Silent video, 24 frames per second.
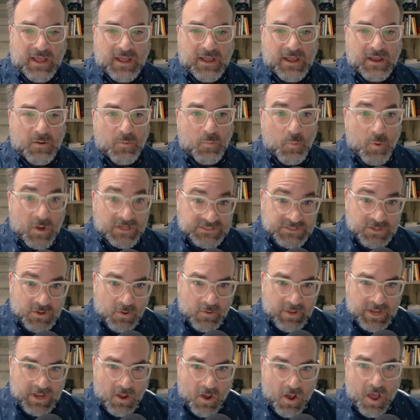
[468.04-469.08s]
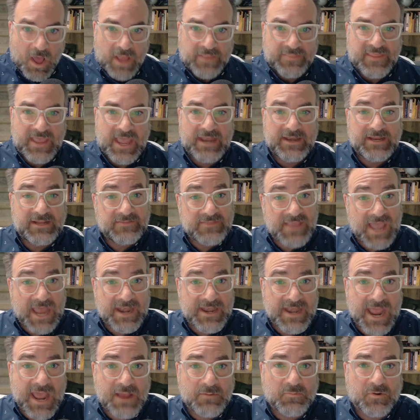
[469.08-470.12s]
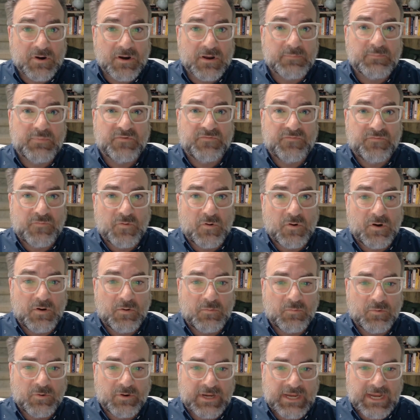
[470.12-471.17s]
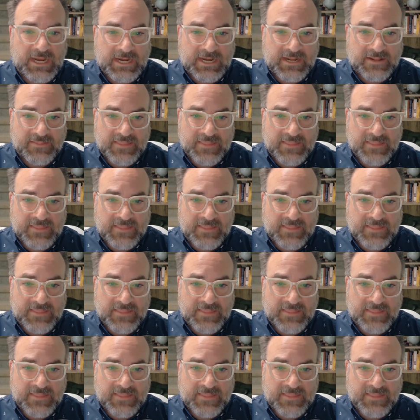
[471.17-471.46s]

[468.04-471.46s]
what's going on then in that network before we're hitting